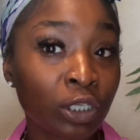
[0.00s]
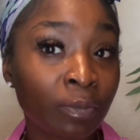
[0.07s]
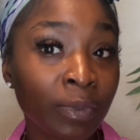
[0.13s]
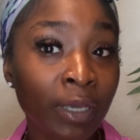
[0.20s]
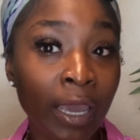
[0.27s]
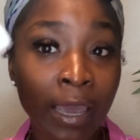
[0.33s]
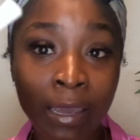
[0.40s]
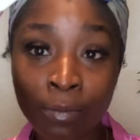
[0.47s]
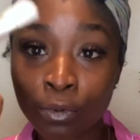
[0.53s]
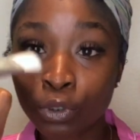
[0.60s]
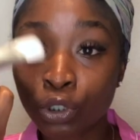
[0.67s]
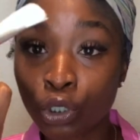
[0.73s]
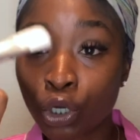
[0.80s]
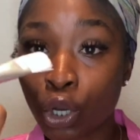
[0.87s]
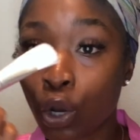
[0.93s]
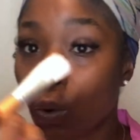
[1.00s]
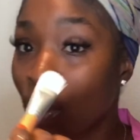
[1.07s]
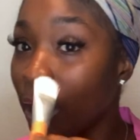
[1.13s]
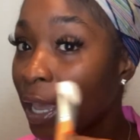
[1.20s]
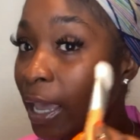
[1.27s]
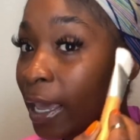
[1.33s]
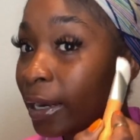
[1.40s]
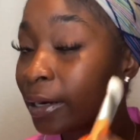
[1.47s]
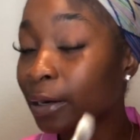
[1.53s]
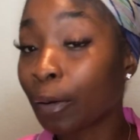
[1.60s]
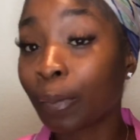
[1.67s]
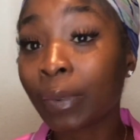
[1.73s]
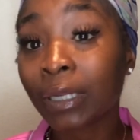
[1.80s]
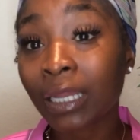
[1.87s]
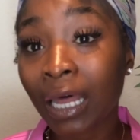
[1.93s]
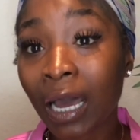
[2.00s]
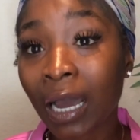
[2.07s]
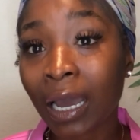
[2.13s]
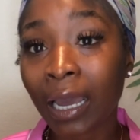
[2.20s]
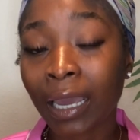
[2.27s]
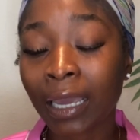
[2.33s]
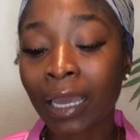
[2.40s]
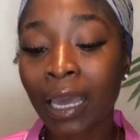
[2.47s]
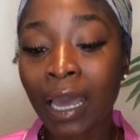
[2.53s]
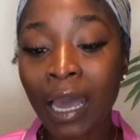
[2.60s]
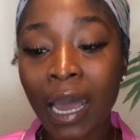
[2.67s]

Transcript: to be able to go ahead and apply.